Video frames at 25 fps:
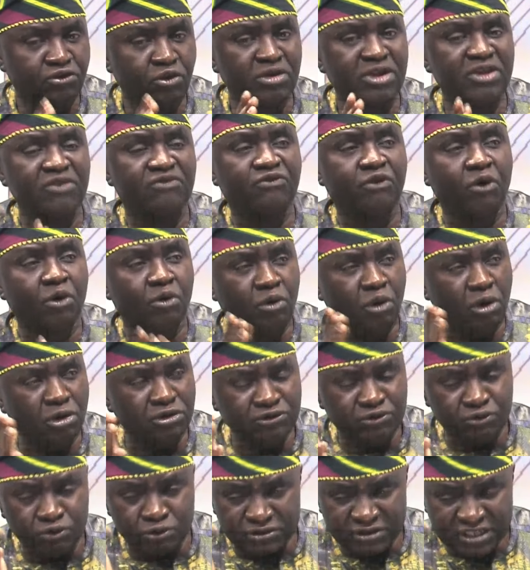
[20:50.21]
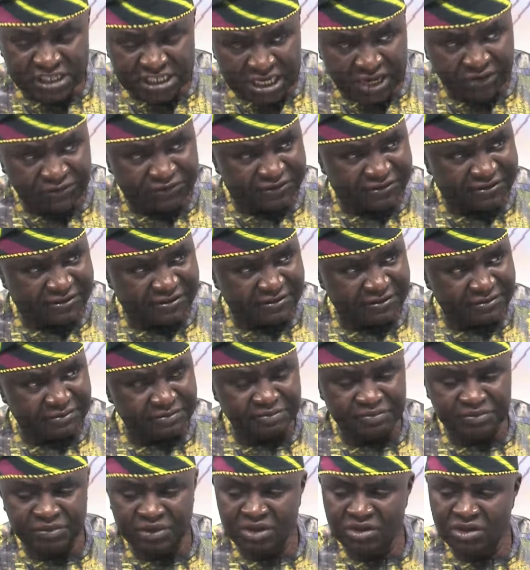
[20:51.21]
So the focus should shift
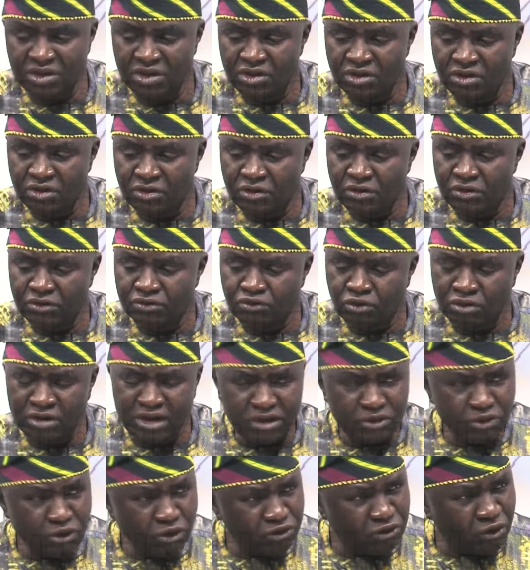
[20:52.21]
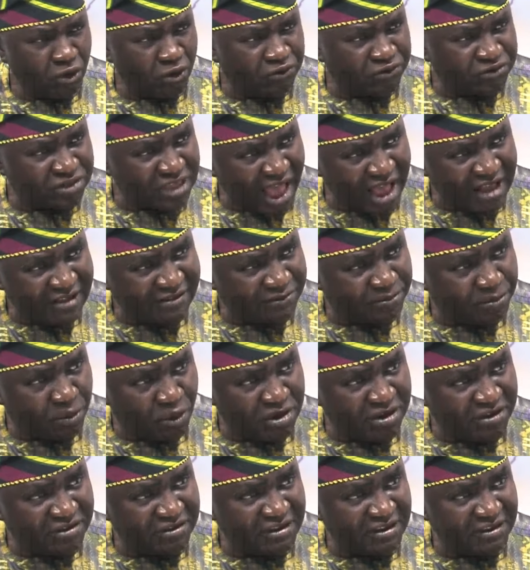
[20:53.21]
to the use of
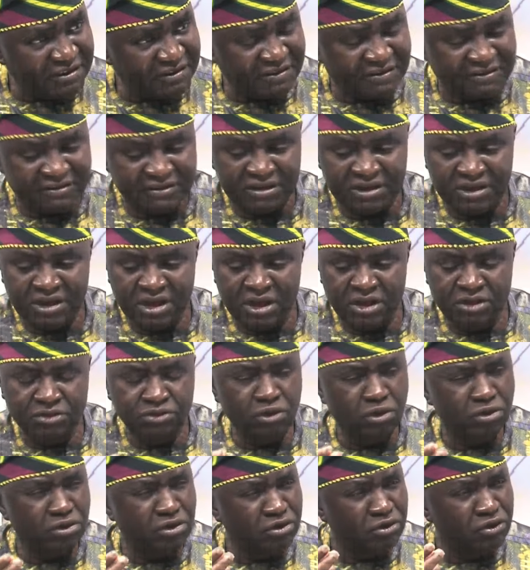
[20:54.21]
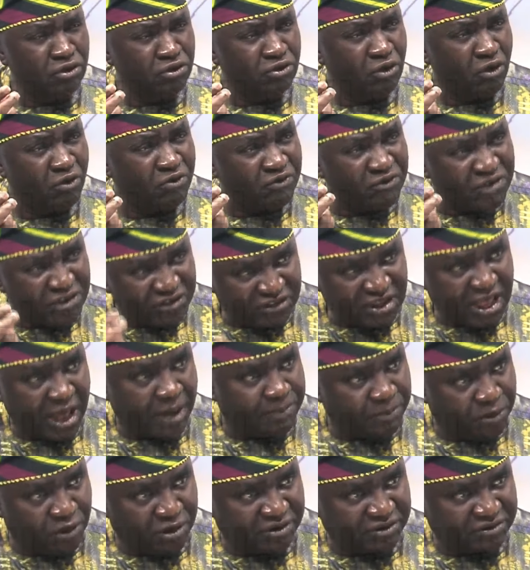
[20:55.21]
tax policies, to the use of
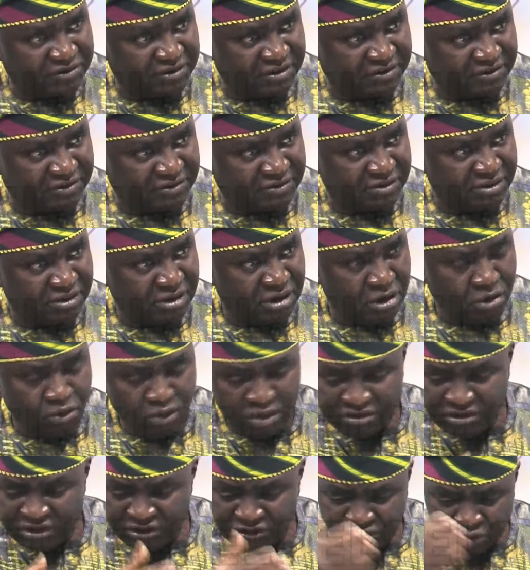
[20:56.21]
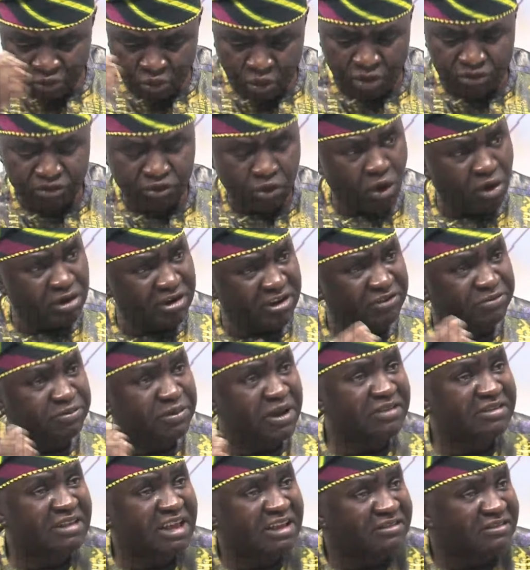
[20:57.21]
fiscal policies, which is what all
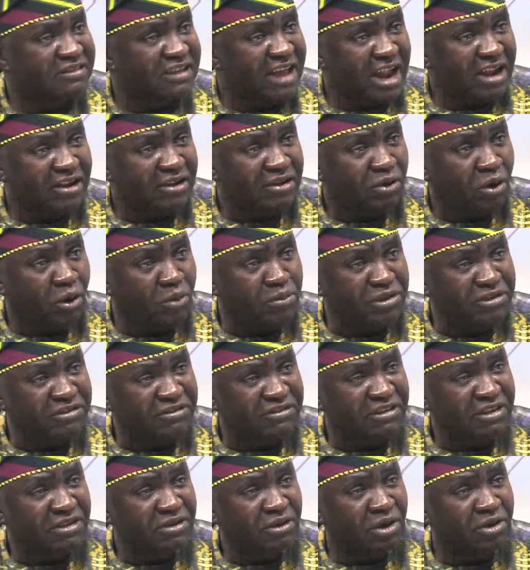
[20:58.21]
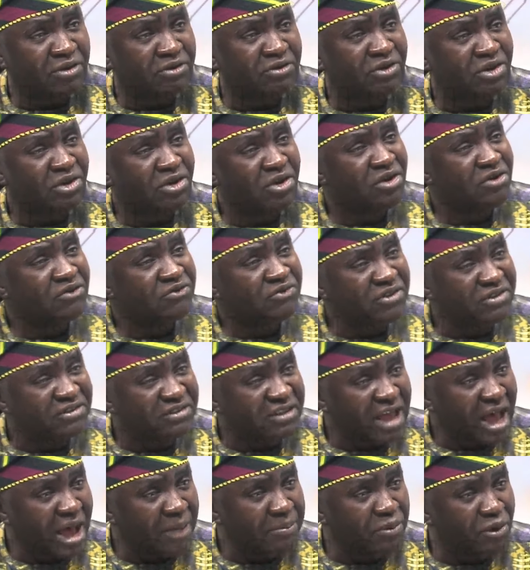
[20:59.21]
this presidential committee on
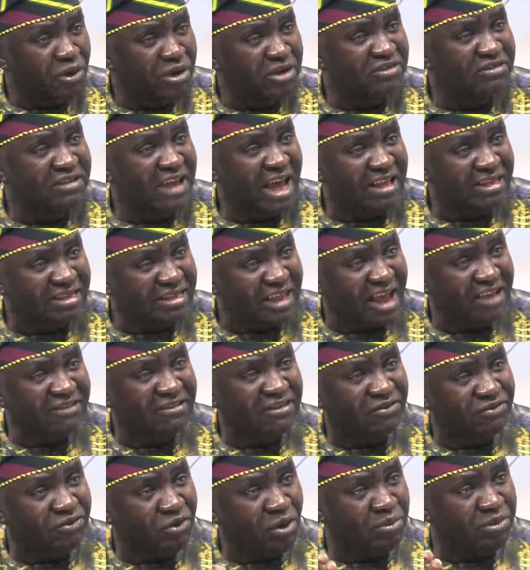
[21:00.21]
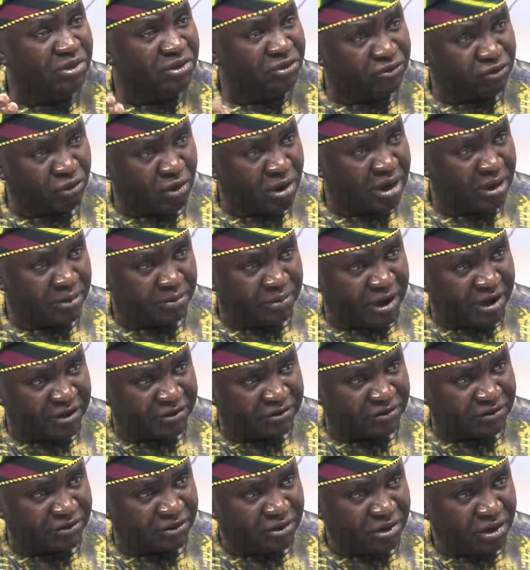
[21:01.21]
fiscal policy and tax reform is all
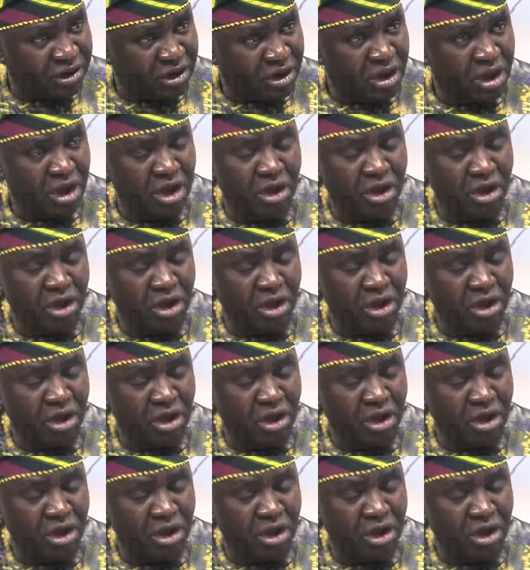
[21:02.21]
about.